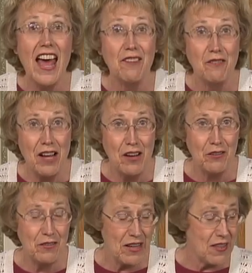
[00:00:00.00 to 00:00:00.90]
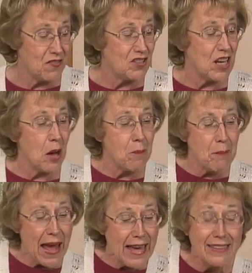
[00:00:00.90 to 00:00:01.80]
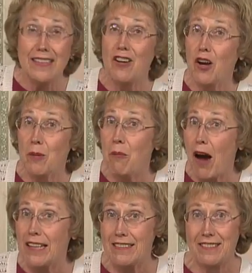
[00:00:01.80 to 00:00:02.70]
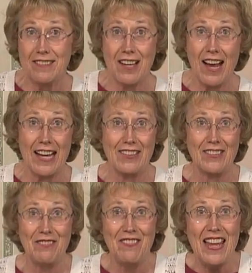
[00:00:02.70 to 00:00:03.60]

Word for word: and wealth, and she abandoned her modest style.